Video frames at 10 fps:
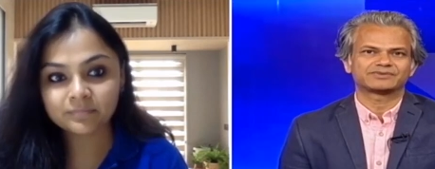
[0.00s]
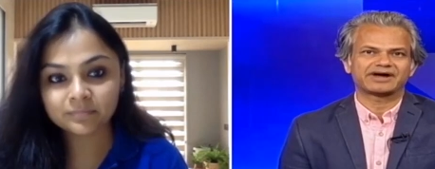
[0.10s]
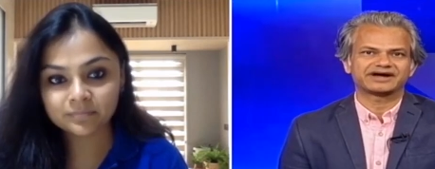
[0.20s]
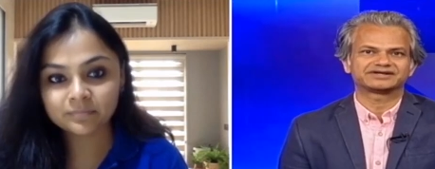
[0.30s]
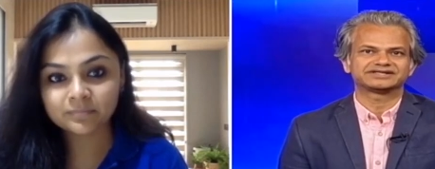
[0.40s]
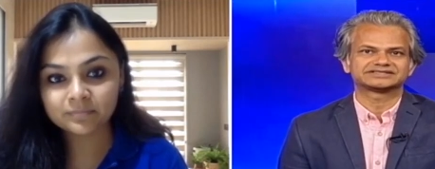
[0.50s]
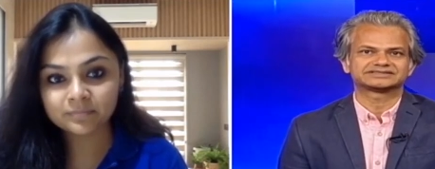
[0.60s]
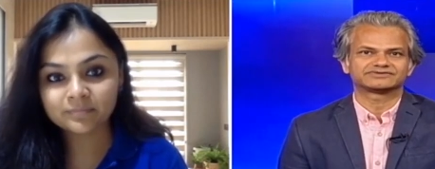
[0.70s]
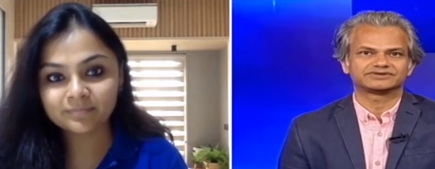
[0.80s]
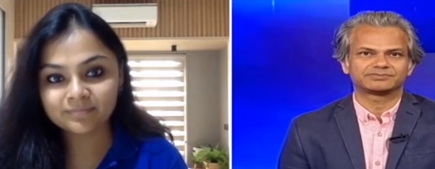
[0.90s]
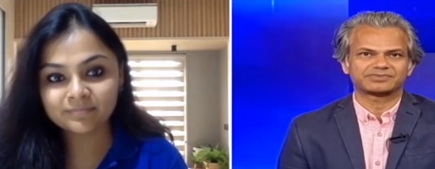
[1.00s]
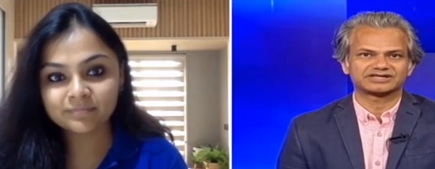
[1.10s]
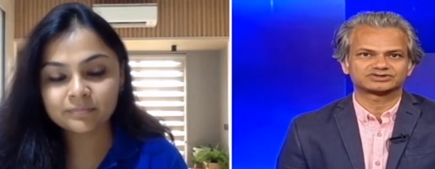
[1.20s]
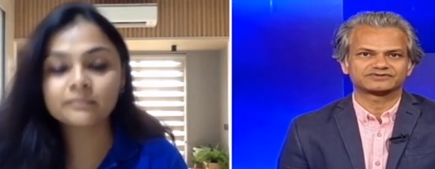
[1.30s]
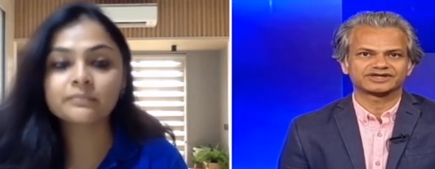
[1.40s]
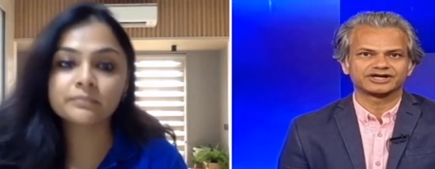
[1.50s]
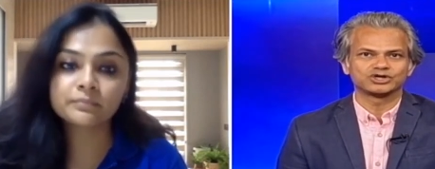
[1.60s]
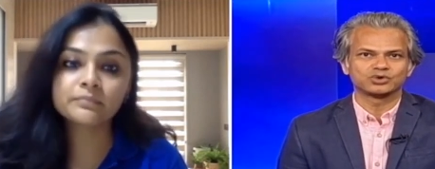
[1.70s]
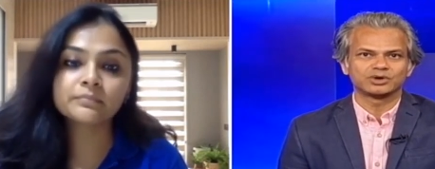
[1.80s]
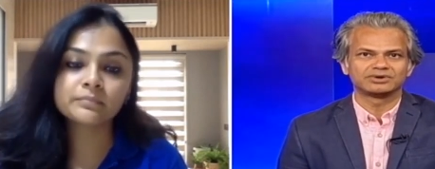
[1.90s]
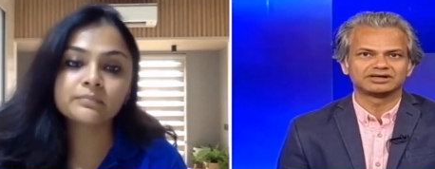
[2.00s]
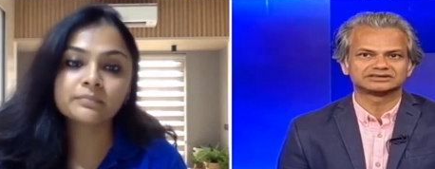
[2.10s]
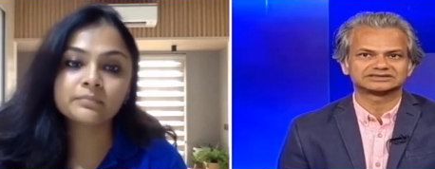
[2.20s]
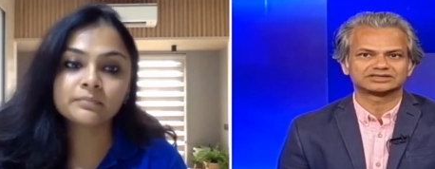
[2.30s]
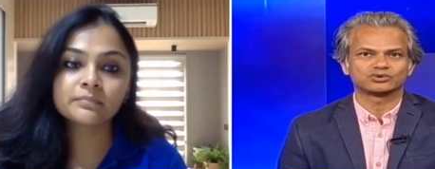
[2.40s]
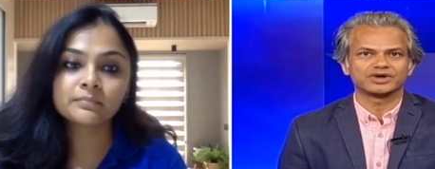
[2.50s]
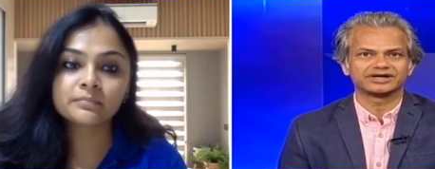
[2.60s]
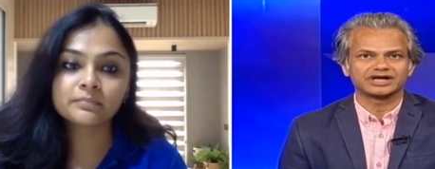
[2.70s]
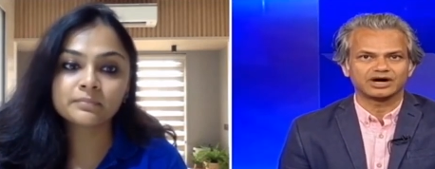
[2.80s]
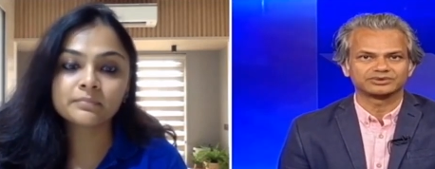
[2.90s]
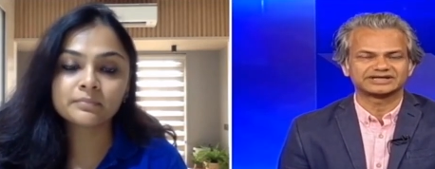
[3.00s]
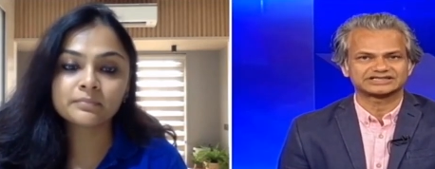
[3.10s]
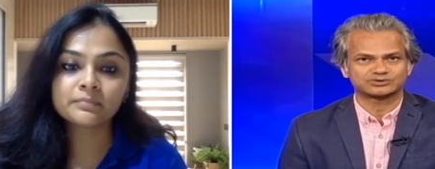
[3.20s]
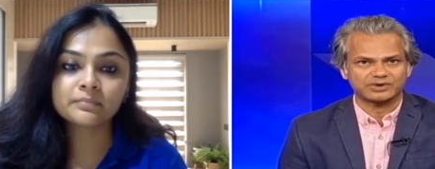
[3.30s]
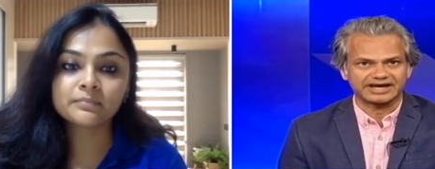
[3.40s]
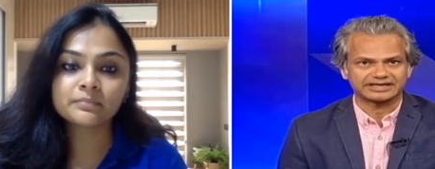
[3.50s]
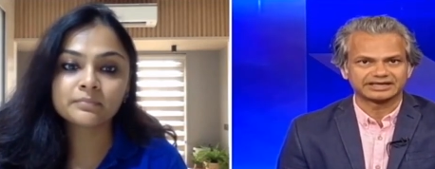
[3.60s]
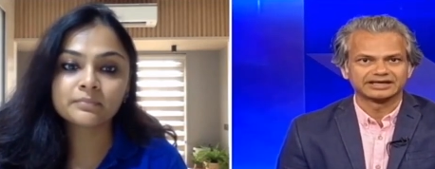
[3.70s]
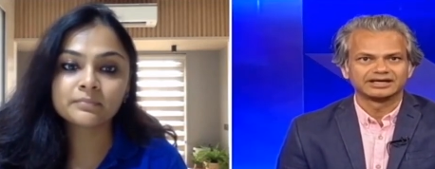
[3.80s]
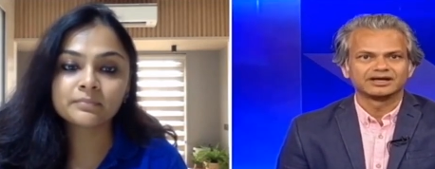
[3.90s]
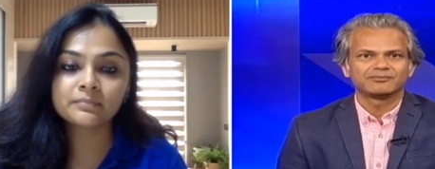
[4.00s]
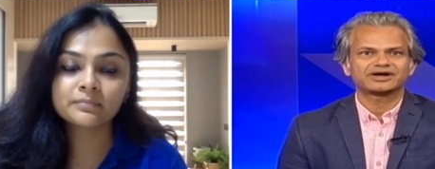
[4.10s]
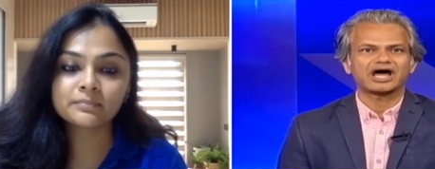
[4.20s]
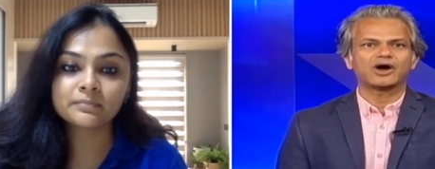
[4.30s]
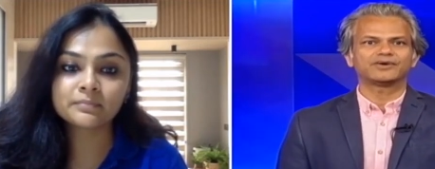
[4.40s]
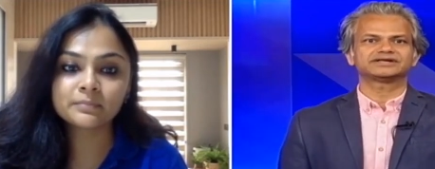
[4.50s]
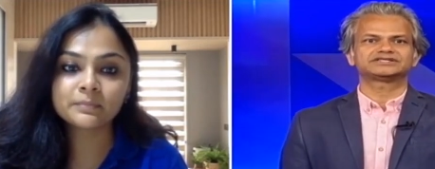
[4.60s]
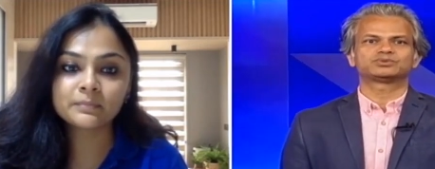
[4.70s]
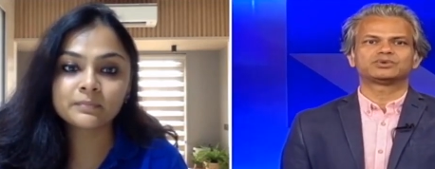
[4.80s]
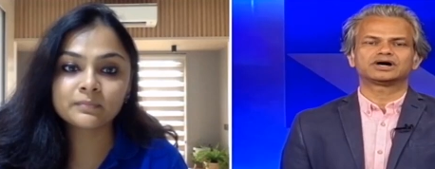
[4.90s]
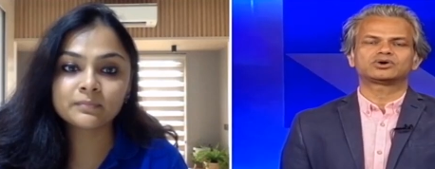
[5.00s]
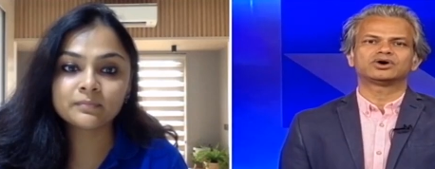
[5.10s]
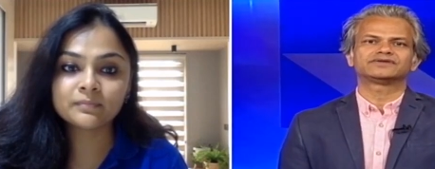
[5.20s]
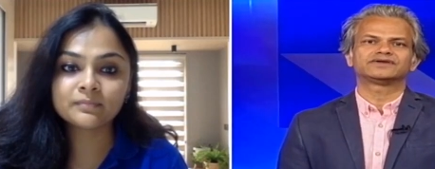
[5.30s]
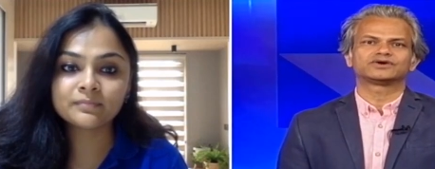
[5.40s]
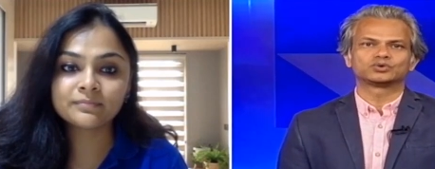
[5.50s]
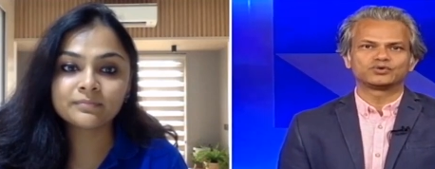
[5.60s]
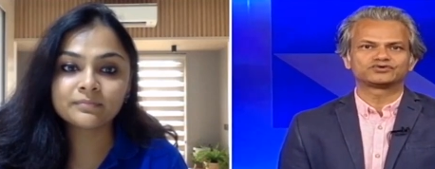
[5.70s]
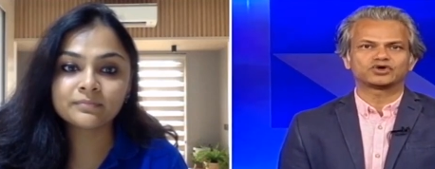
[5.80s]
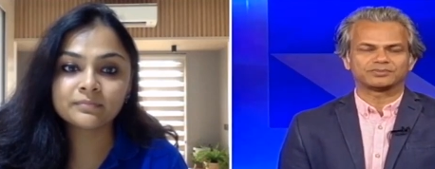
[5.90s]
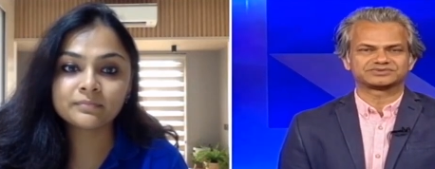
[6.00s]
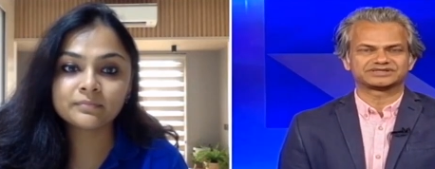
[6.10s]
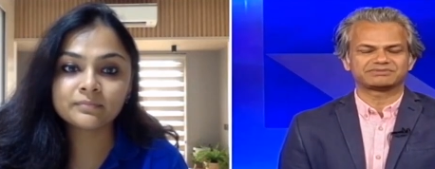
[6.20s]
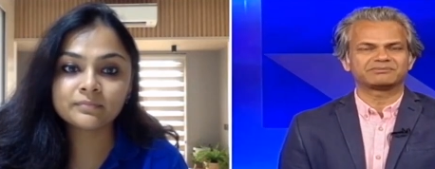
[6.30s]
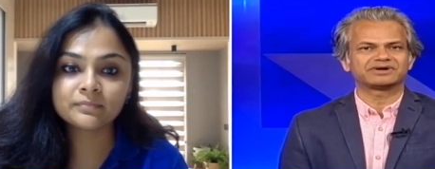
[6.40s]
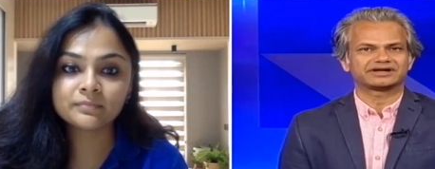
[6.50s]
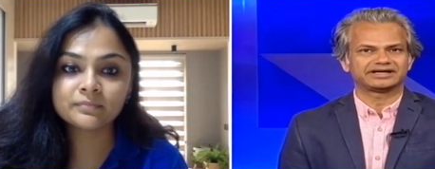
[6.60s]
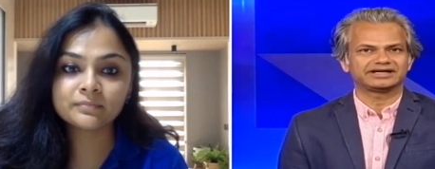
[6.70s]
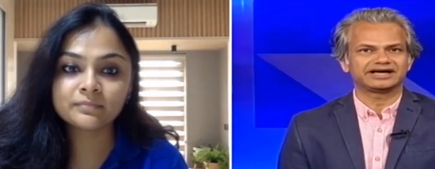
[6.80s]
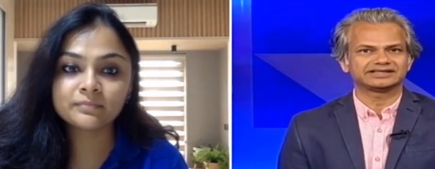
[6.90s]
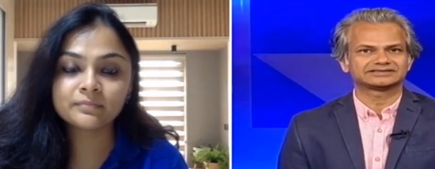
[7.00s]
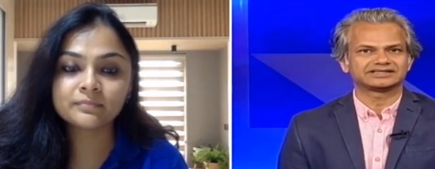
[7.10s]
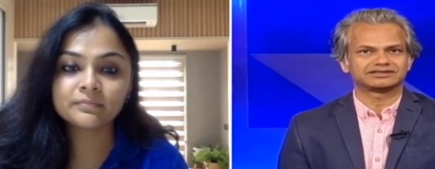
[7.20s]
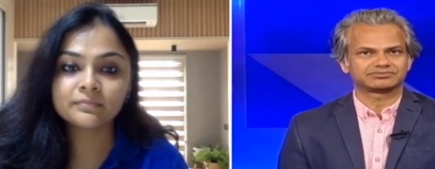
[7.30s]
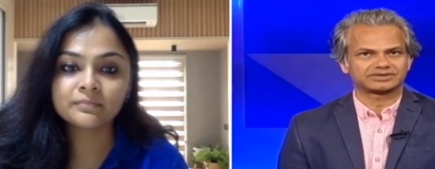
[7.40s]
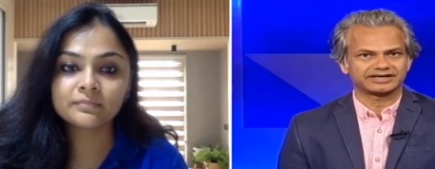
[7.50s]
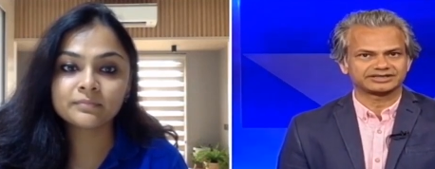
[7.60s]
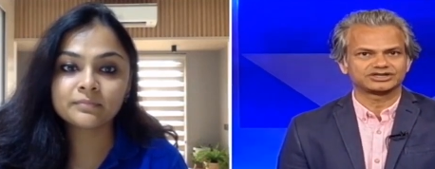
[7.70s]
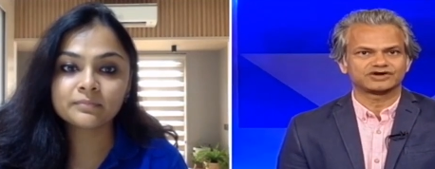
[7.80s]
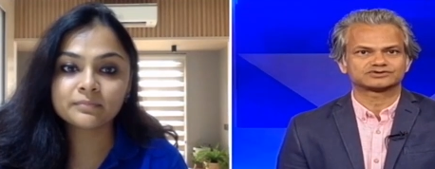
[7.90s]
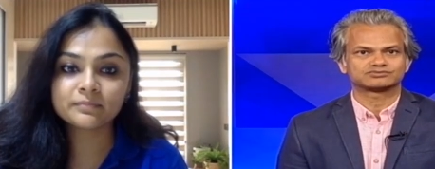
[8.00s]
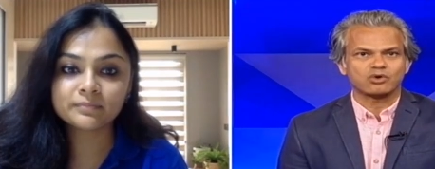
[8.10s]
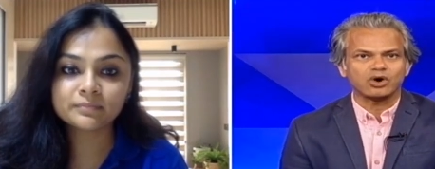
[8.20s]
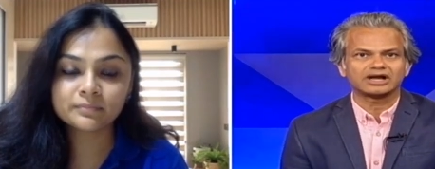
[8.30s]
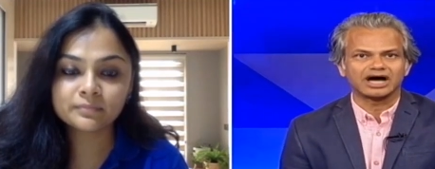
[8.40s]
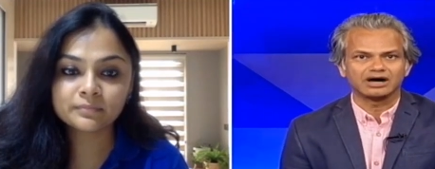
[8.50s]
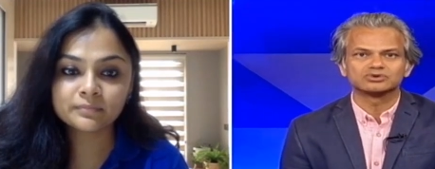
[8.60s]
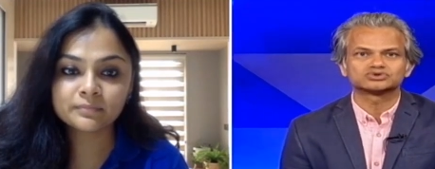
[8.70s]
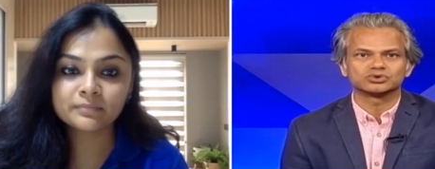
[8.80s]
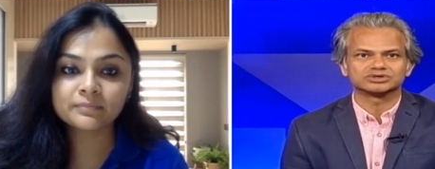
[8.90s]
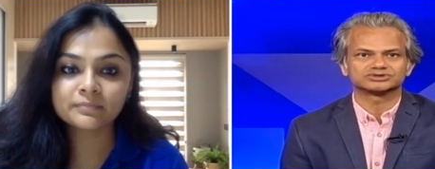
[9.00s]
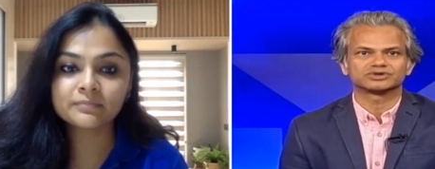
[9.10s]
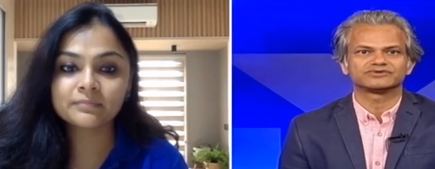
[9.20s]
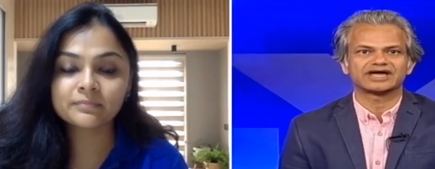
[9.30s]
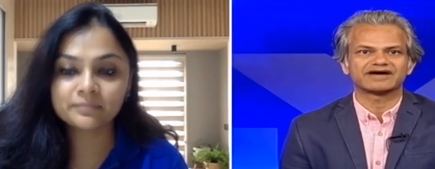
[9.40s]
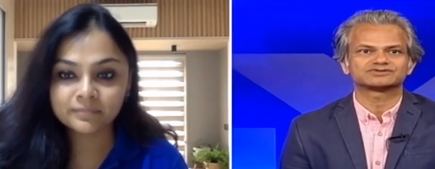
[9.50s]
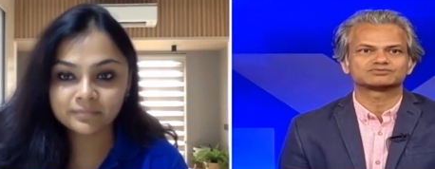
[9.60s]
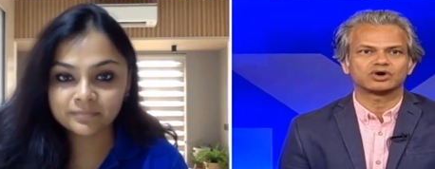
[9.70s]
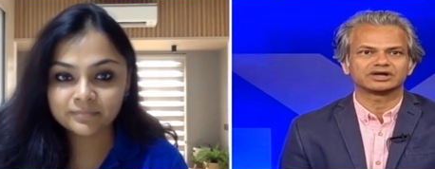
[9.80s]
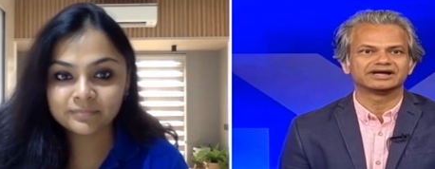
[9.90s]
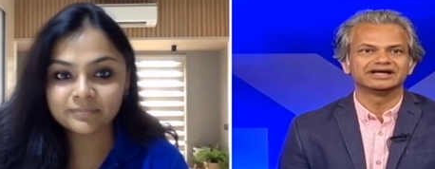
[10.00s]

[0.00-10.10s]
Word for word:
Speaker 1: the batteries, with the prices of the renewables going down, that's fine. But how does it work on the rooftops? Remember, India is a country of small households. We have small,